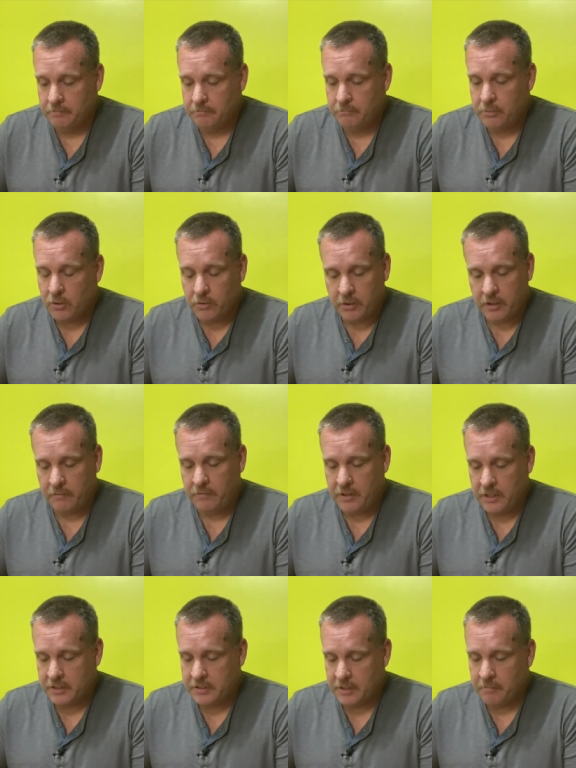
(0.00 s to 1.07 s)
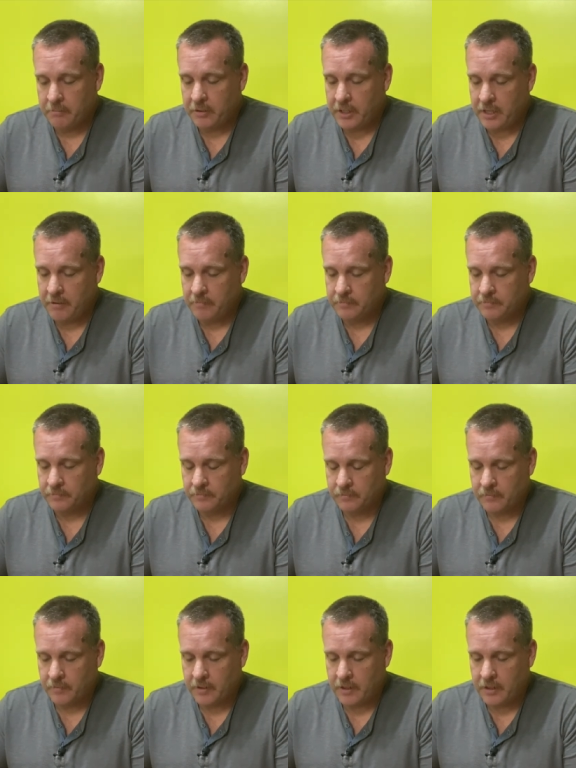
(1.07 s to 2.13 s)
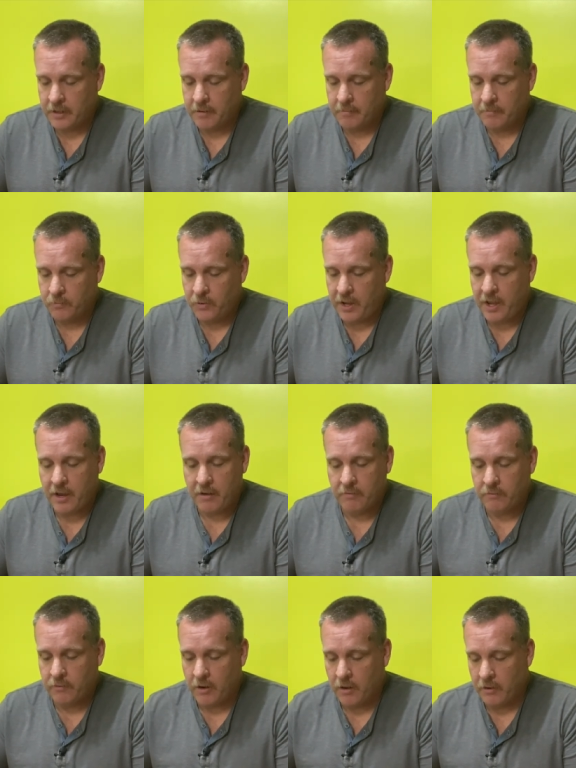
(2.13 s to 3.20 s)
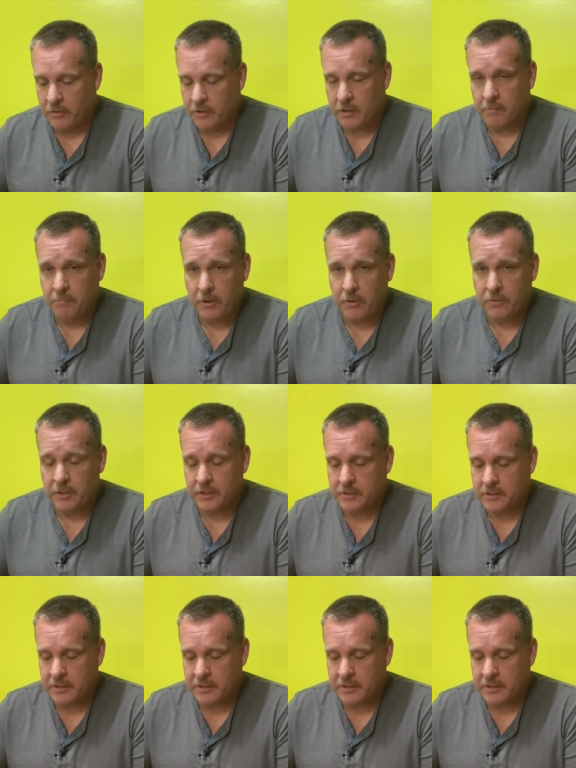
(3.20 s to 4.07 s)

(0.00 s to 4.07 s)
bulk of the assembly. Um, we have all the components